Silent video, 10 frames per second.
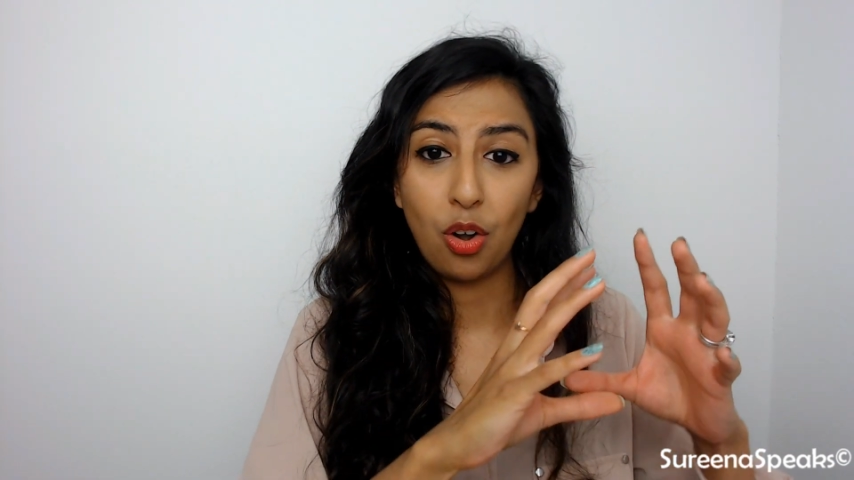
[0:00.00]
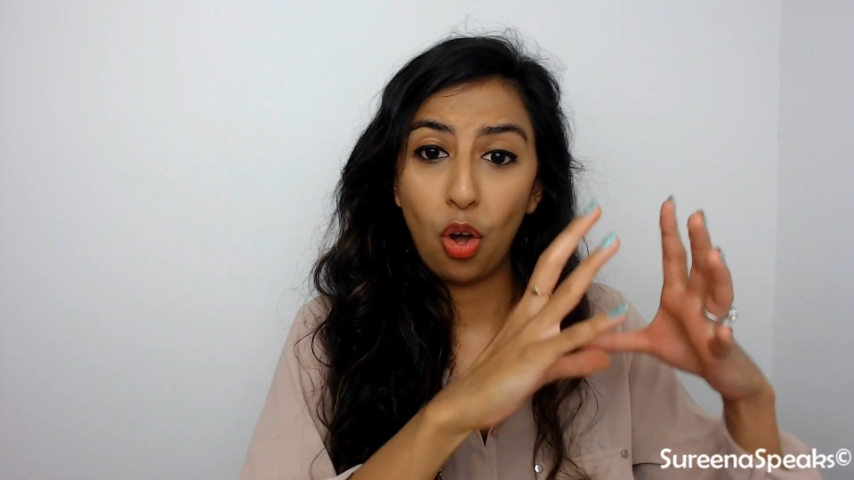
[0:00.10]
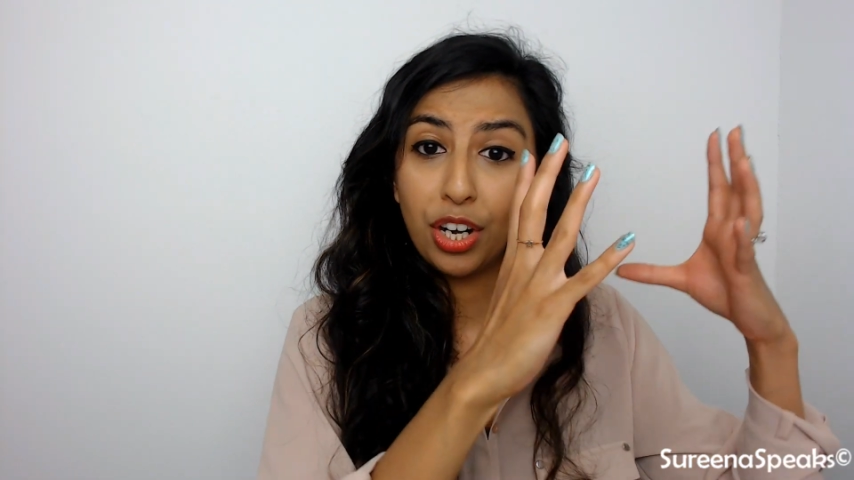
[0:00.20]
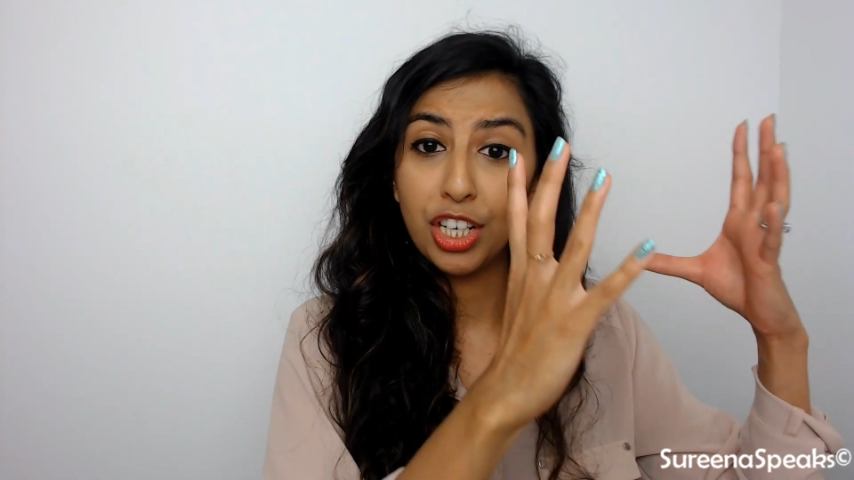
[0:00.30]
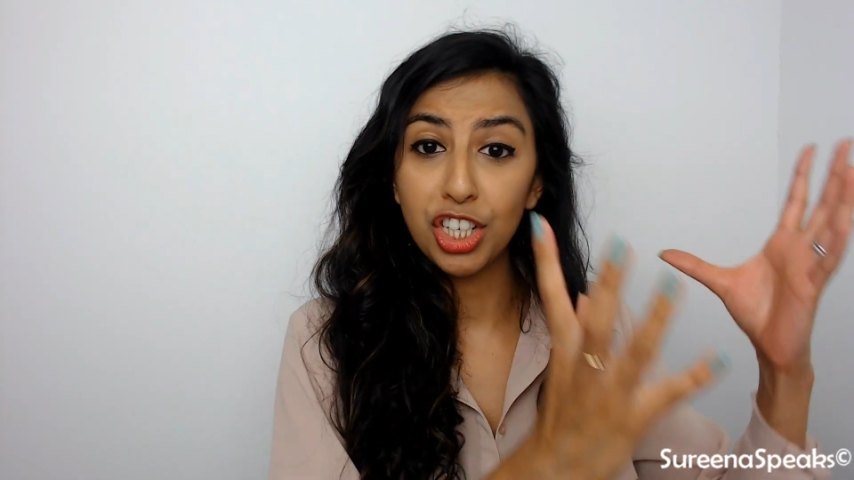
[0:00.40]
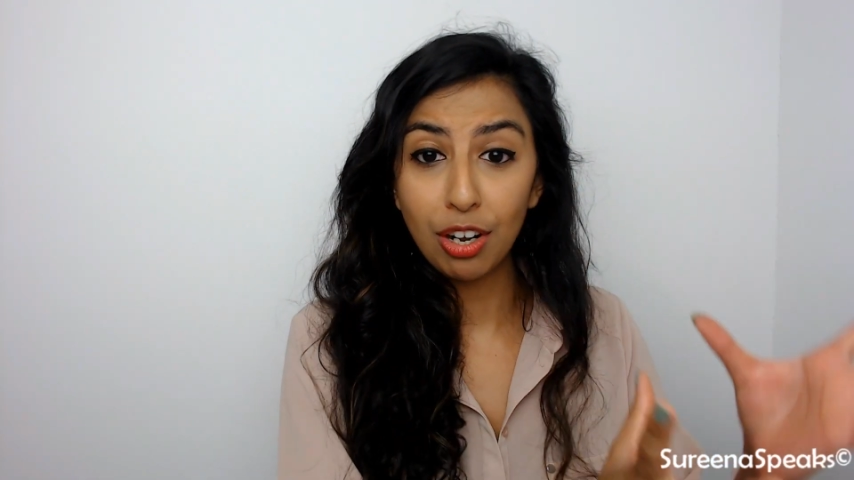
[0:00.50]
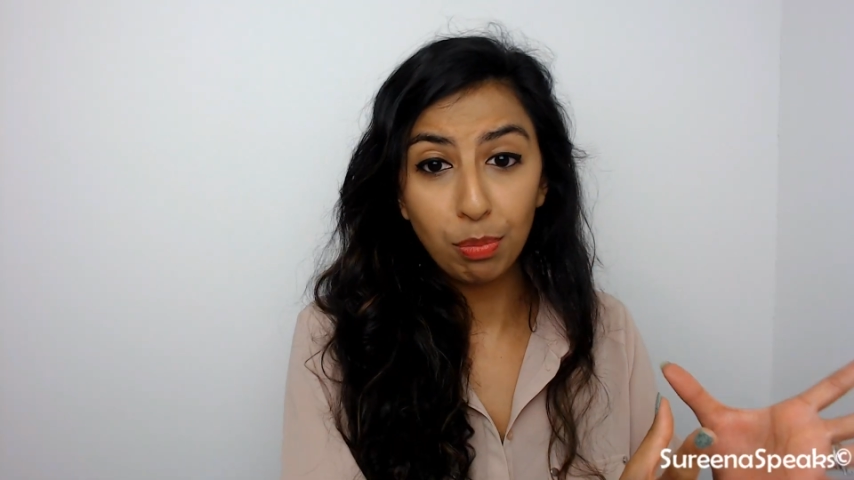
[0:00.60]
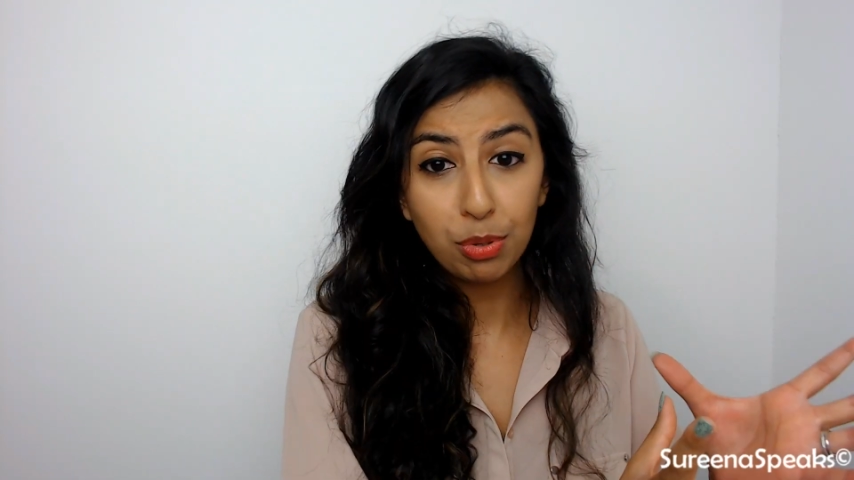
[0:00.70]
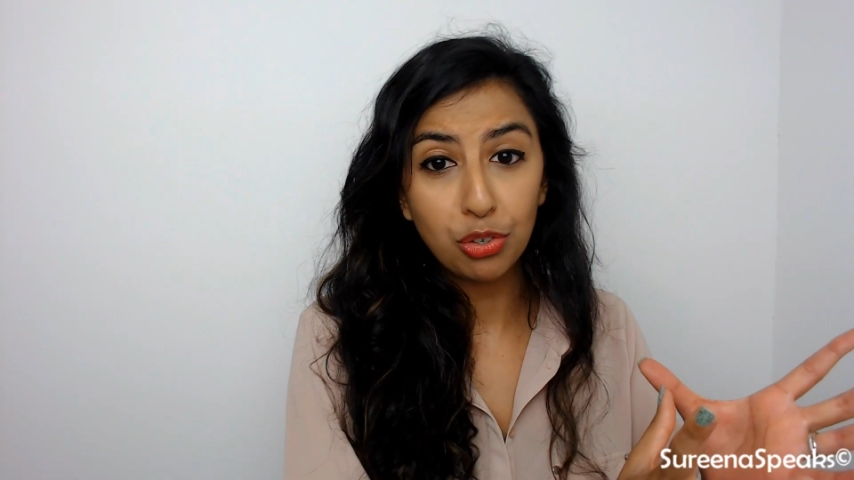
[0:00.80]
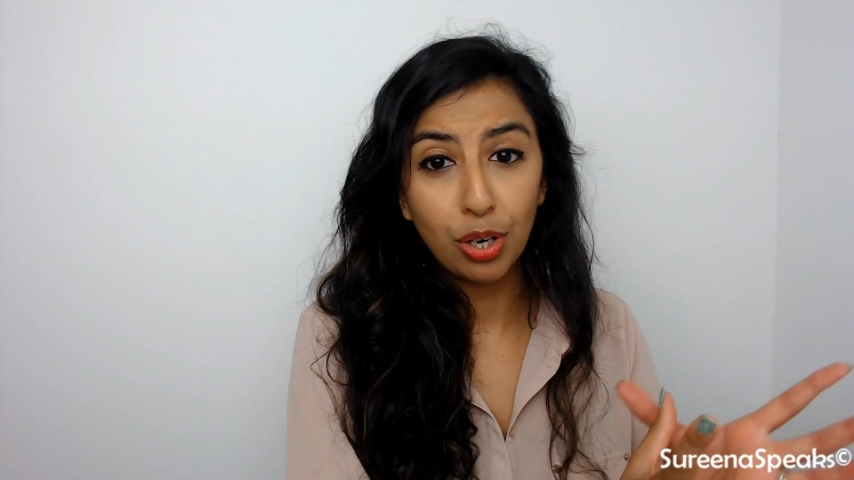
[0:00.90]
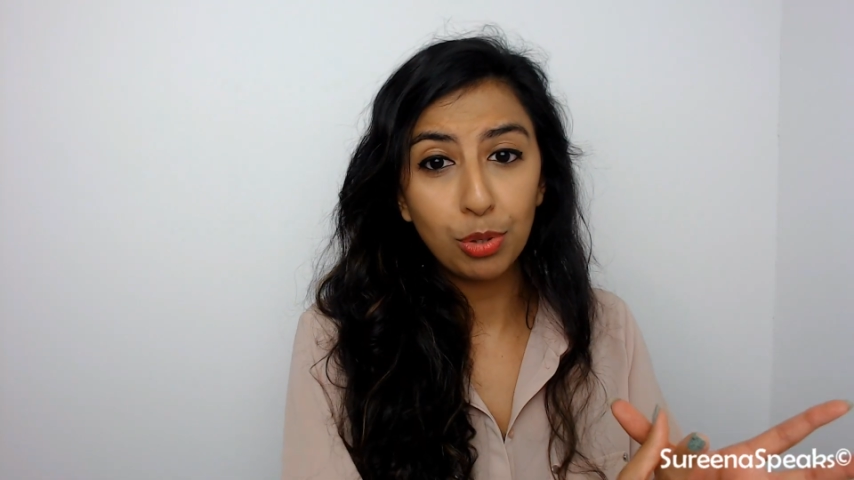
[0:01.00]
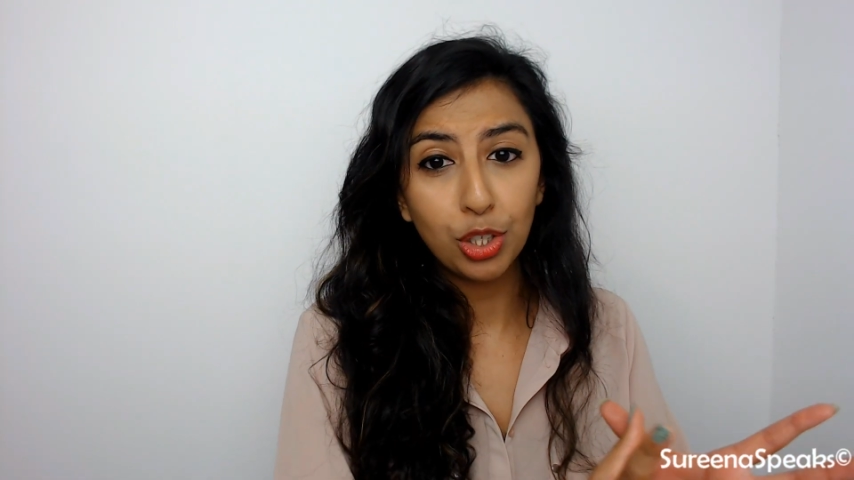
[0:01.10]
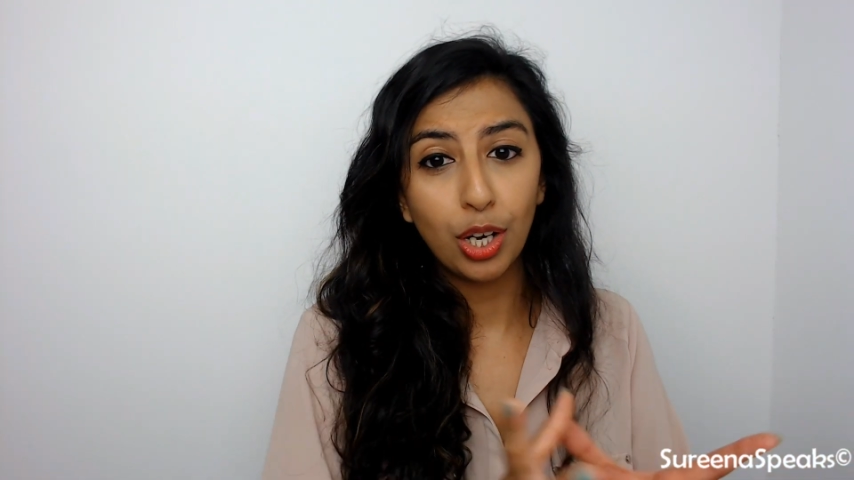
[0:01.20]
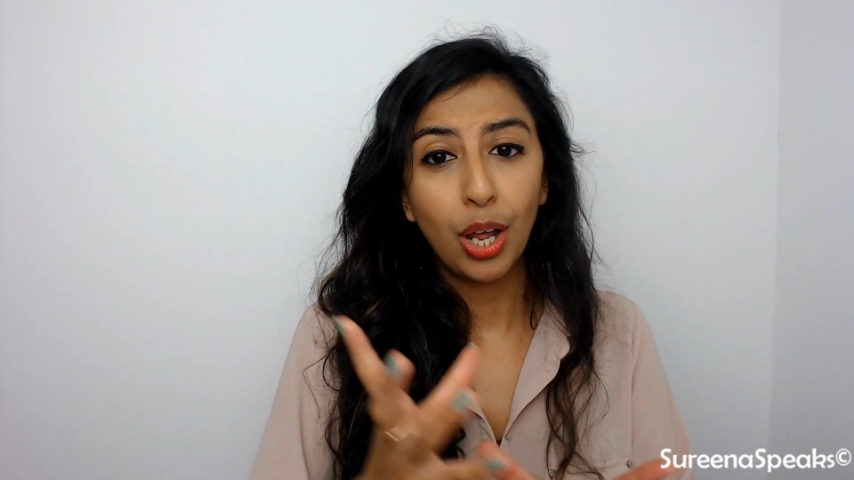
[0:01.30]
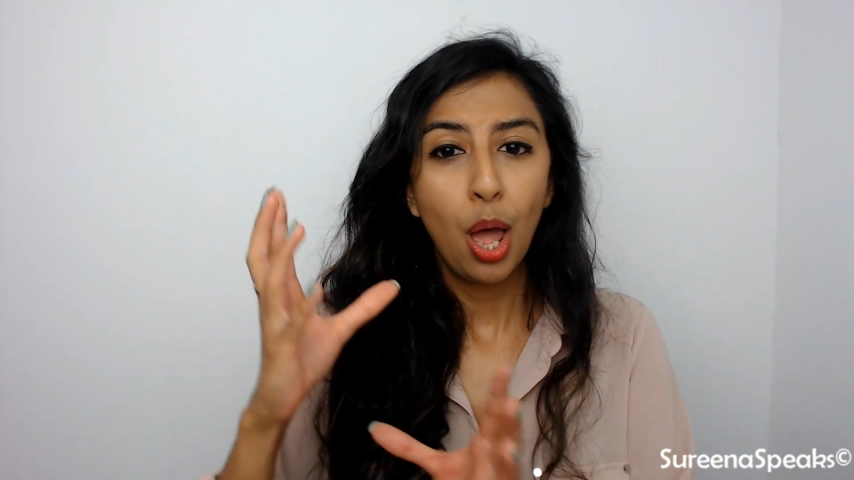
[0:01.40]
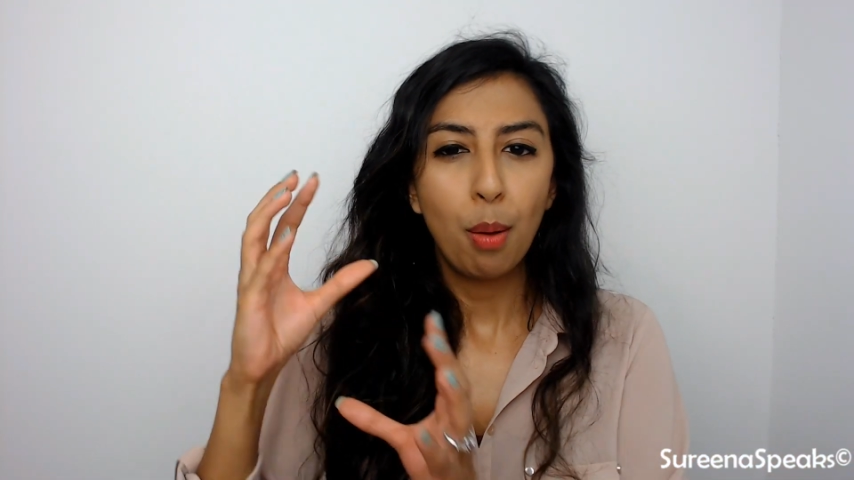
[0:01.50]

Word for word: on a general prescription,